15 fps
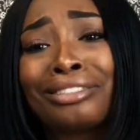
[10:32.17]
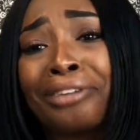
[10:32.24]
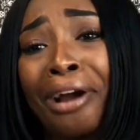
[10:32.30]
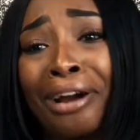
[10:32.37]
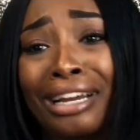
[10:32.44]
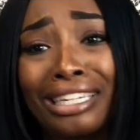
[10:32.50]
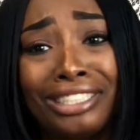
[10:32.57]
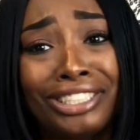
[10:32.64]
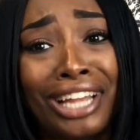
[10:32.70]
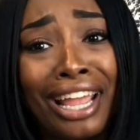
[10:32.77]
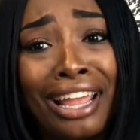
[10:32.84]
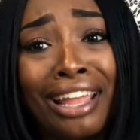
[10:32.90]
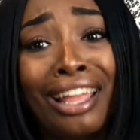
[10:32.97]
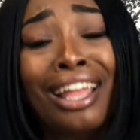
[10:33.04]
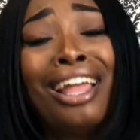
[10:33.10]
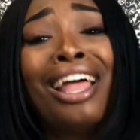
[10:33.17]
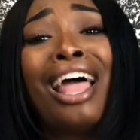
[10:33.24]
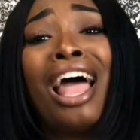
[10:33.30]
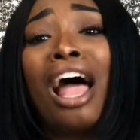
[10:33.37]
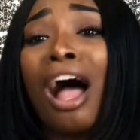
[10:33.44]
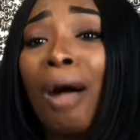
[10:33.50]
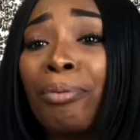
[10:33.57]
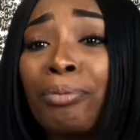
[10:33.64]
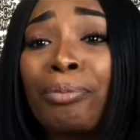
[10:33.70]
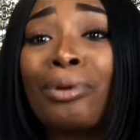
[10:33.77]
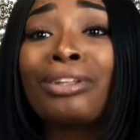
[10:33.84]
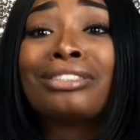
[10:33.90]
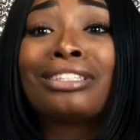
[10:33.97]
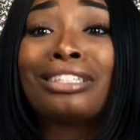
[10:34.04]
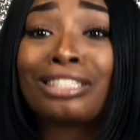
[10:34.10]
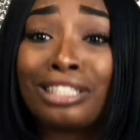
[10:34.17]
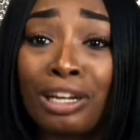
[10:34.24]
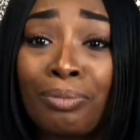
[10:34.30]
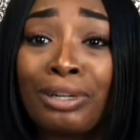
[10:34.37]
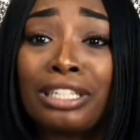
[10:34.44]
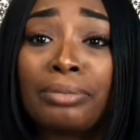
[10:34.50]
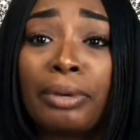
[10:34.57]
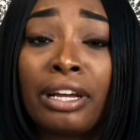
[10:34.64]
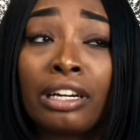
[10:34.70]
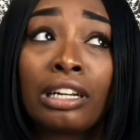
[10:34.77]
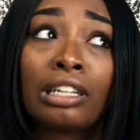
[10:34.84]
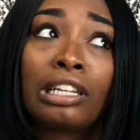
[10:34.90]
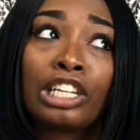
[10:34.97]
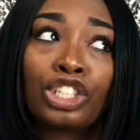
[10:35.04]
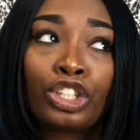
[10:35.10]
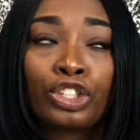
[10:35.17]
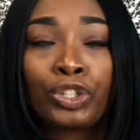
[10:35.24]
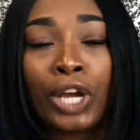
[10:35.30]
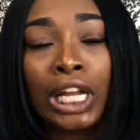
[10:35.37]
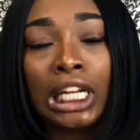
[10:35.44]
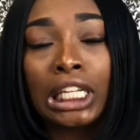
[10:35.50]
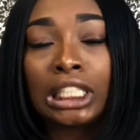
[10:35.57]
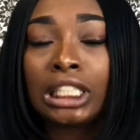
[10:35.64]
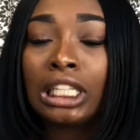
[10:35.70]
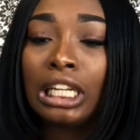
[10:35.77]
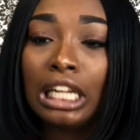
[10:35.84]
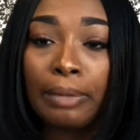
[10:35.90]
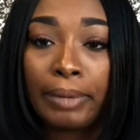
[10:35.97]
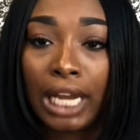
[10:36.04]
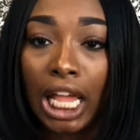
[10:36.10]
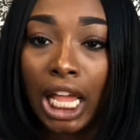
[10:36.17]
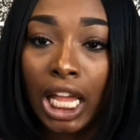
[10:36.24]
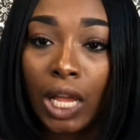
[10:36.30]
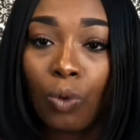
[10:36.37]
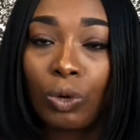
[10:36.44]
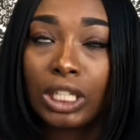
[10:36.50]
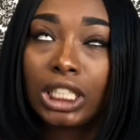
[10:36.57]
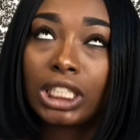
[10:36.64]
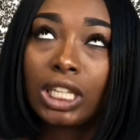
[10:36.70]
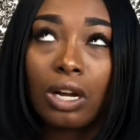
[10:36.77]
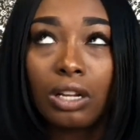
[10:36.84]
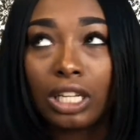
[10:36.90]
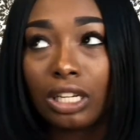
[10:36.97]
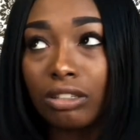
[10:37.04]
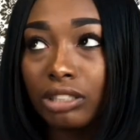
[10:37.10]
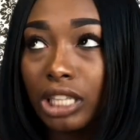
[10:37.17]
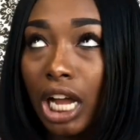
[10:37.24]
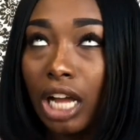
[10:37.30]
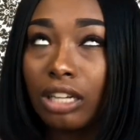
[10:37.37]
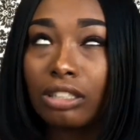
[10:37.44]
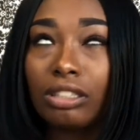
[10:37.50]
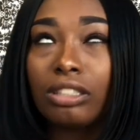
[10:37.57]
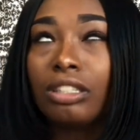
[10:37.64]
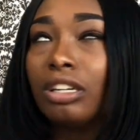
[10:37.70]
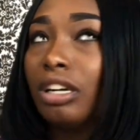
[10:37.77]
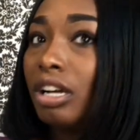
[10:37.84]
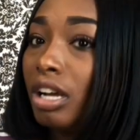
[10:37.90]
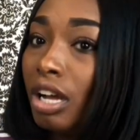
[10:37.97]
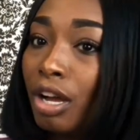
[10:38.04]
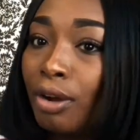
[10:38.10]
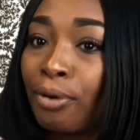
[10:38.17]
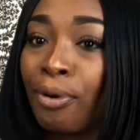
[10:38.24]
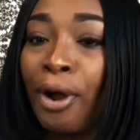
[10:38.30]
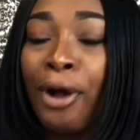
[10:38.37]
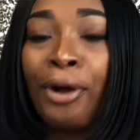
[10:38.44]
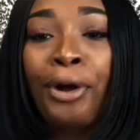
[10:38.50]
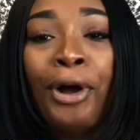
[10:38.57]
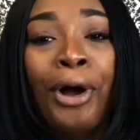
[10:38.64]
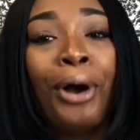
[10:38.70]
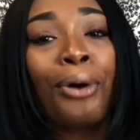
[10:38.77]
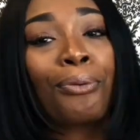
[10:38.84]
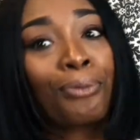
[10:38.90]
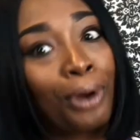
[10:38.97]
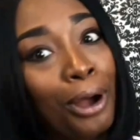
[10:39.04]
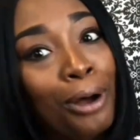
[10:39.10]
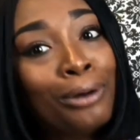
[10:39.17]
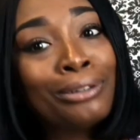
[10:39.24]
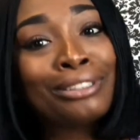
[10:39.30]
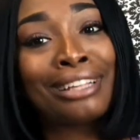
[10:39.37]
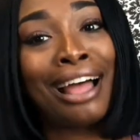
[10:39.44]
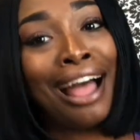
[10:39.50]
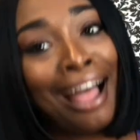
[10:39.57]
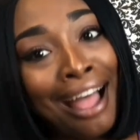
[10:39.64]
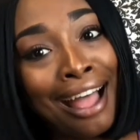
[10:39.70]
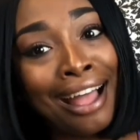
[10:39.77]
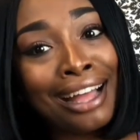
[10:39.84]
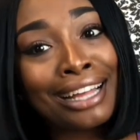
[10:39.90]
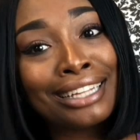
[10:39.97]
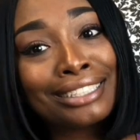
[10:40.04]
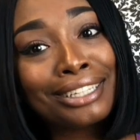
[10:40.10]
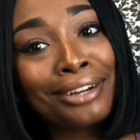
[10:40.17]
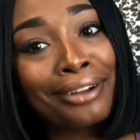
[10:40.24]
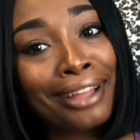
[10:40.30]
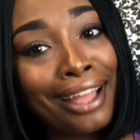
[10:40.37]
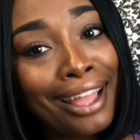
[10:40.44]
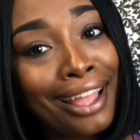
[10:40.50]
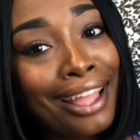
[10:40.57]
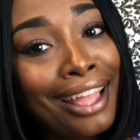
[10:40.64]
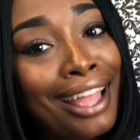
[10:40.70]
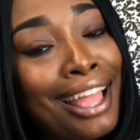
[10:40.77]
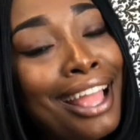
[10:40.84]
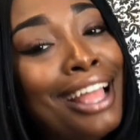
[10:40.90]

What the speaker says: Sorry, Jay. Apple Music is so much better unless you're trying to listen to Lemonade, which is only on title. Rose Eyes, okay?